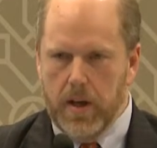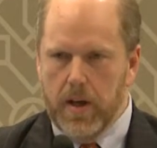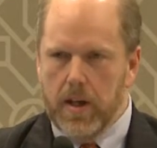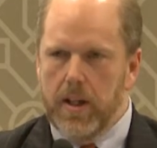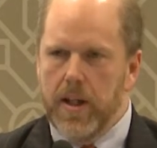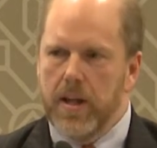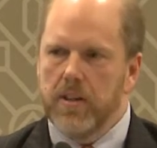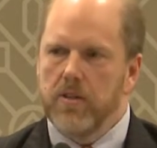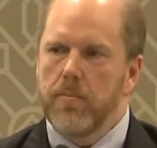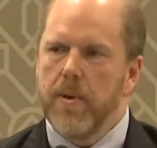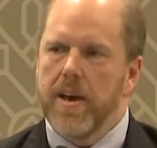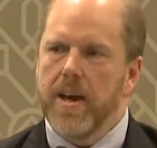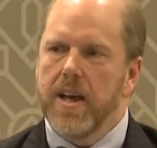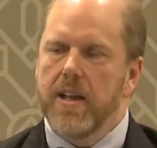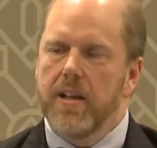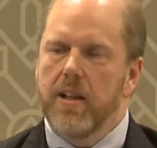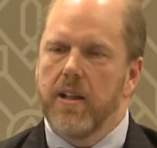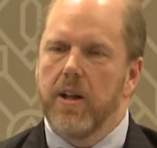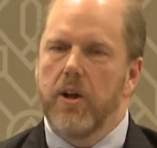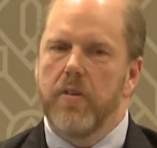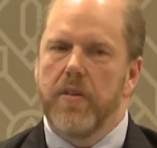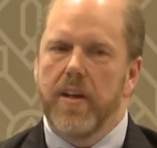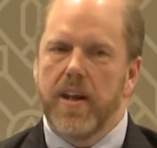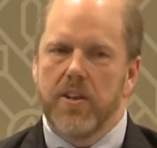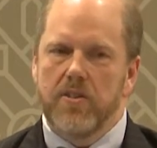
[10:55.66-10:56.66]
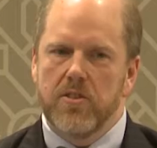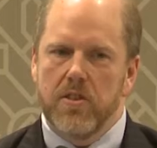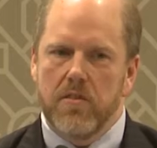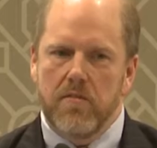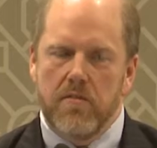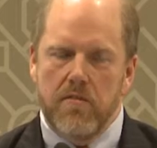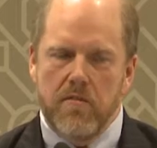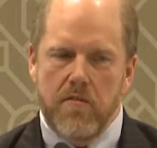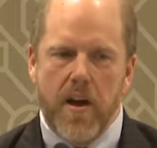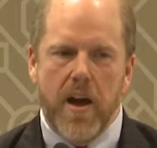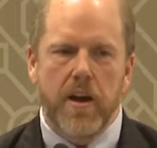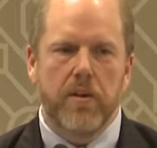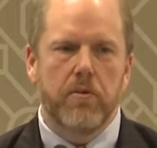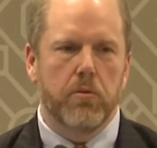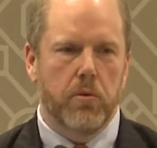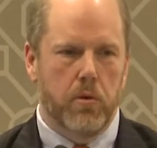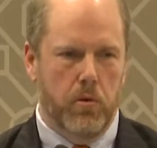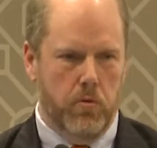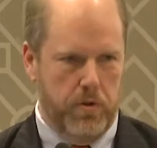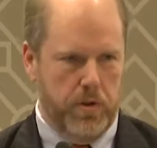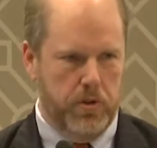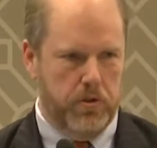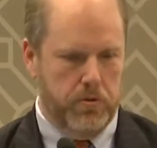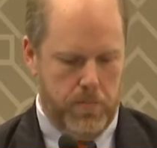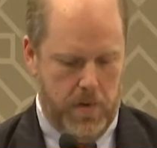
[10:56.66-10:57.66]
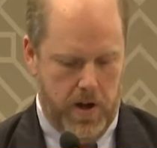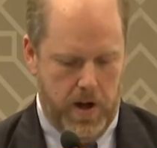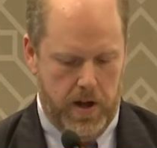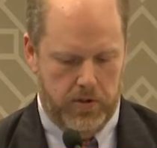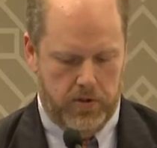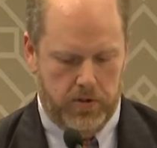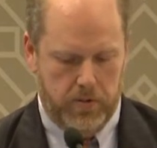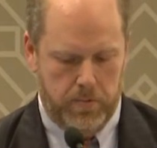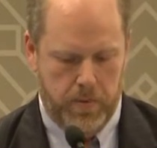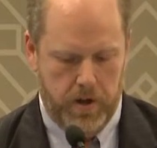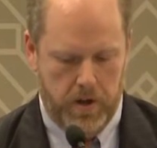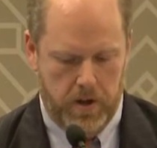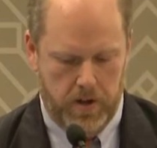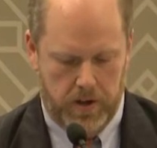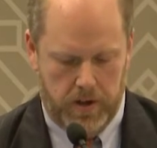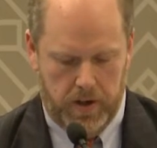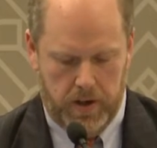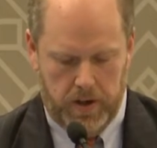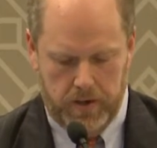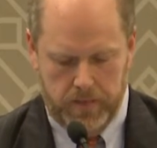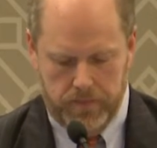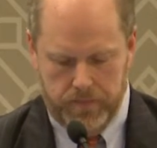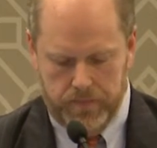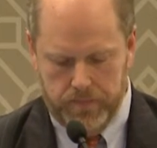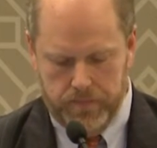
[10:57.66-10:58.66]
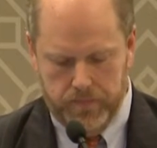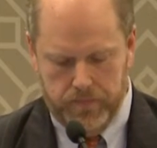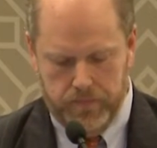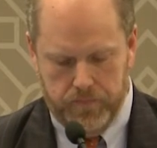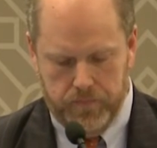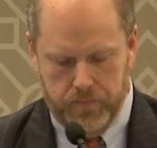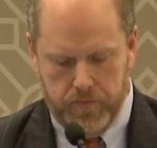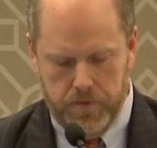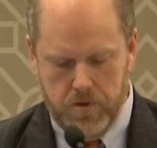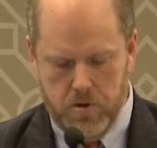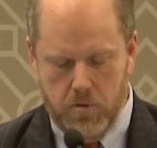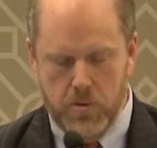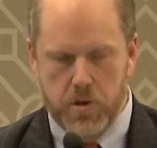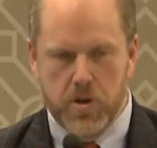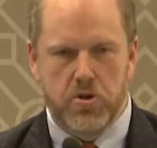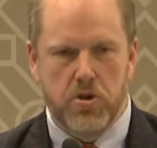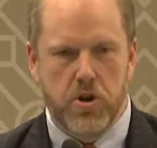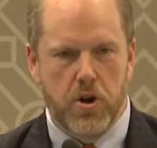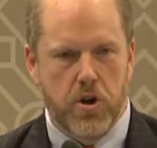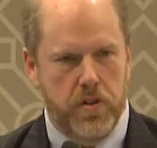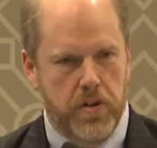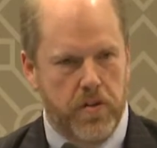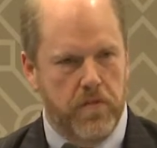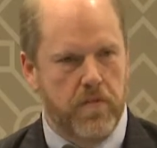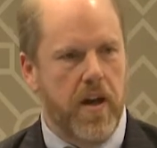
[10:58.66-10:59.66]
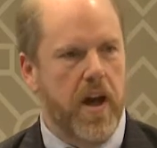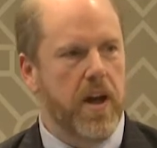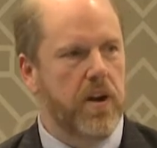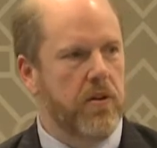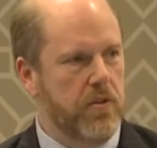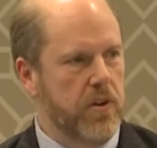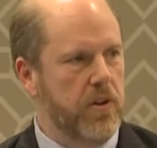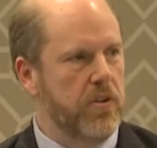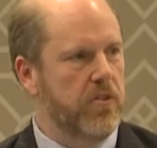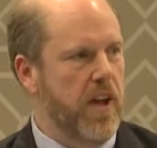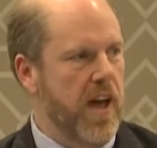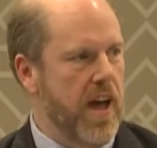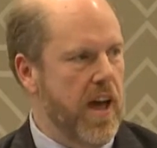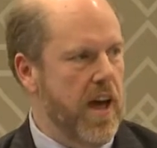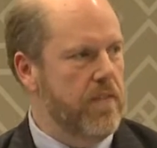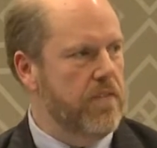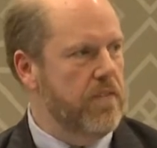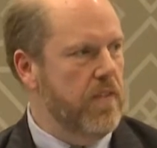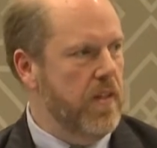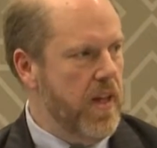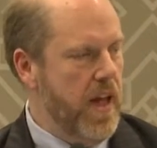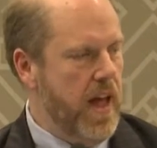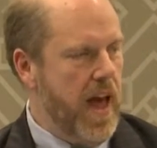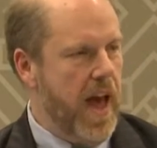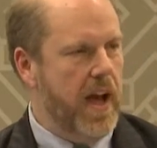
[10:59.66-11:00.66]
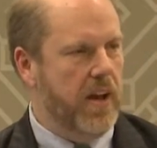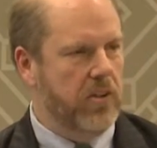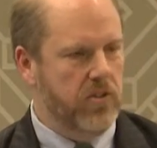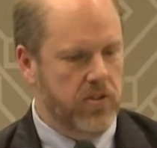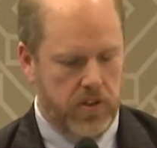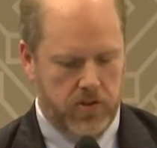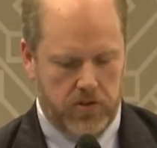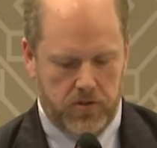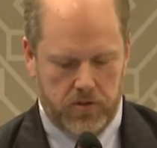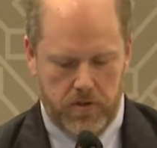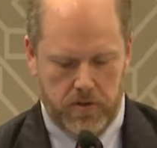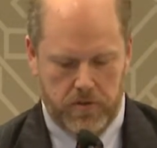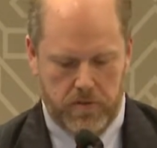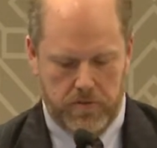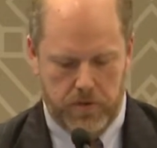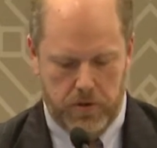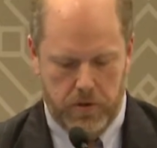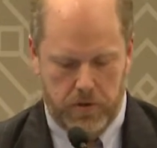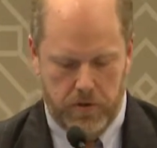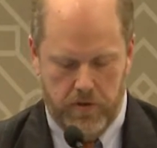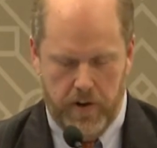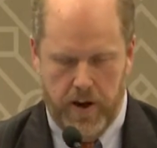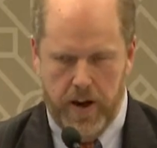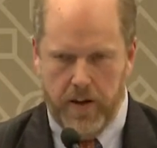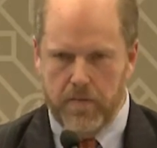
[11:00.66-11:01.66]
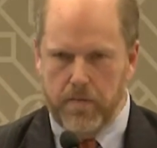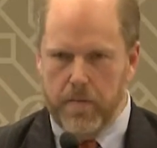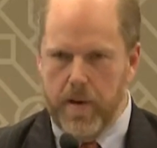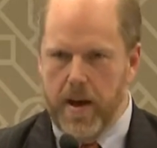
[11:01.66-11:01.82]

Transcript: Let's make it clear that it's a federal responsibility to ensure that veterans have access to the full array of